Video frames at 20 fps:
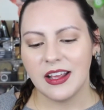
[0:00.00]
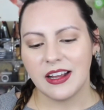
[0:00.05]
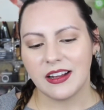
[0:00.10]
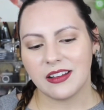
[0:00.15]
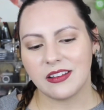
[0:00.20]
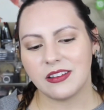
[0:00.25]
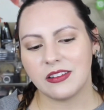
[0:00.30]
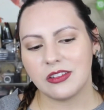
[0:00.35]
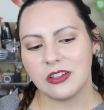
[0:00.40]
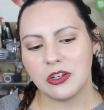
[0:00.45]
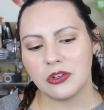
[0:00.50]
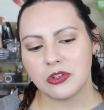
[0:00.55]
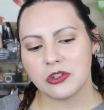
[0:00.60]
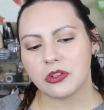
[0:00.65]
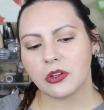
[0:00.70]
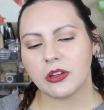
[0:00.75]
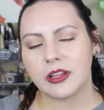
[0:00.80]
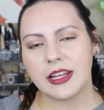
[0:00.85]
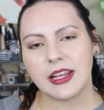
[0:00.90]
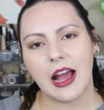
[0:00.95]
because
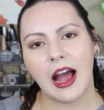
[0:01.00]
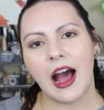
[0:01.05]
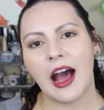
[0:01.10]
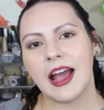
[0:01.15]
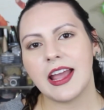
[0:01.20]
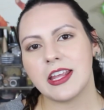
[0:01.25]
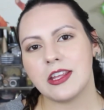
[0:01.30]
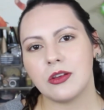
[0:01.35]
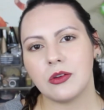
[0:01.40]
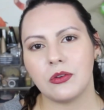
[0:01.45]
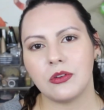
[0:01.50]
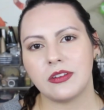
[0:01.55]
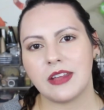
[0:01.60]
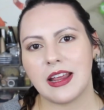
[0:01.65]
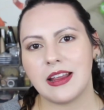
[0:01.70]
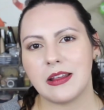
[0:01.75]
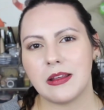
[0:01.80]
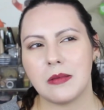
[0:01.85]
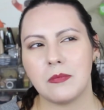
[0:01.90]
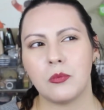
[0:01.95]
usually I use
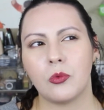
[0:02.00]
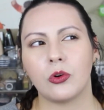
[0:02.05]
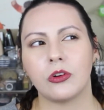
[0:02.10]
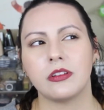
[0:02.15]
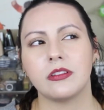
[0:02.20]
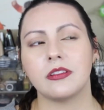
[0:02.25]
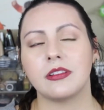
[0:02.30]
a more